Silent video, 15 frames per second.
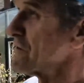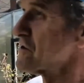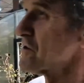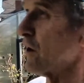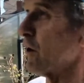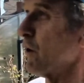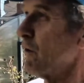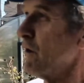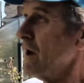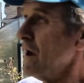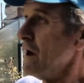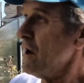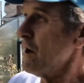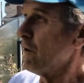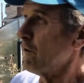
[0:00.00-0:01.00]
so
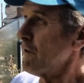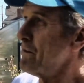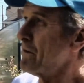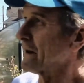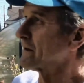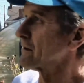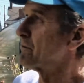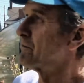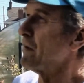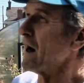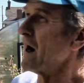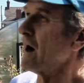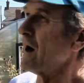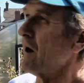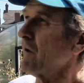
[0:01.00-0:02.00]
we picked up
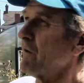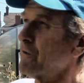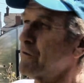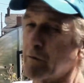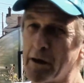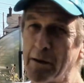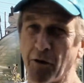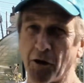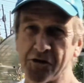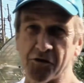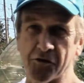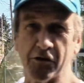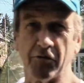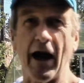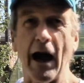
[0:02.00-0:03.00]
about 3
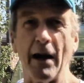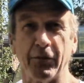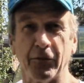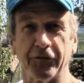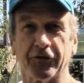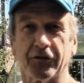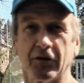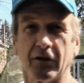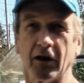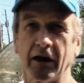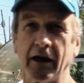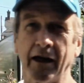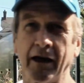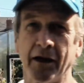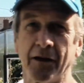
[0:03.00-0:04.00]
bushels of apples,
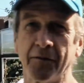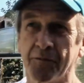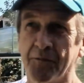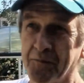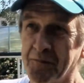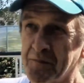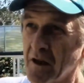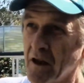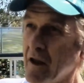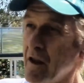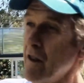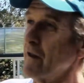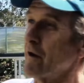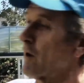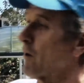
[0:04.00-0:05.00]
and
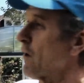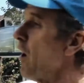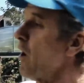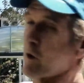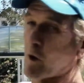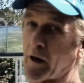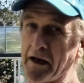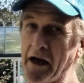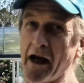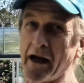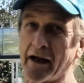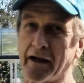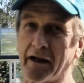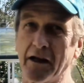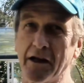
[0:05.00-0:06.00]
they're all
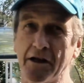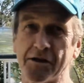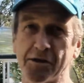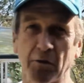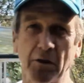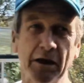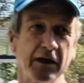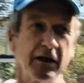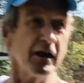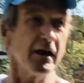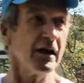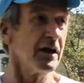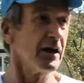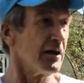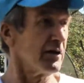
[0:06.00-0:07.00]
organic, as we
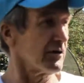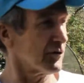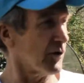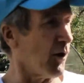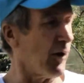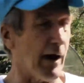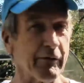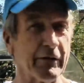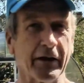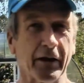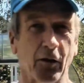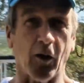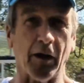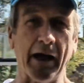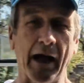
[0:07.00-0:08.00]
grow everything
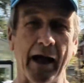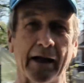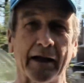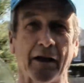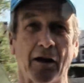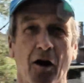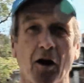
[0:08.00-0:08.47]
organic in our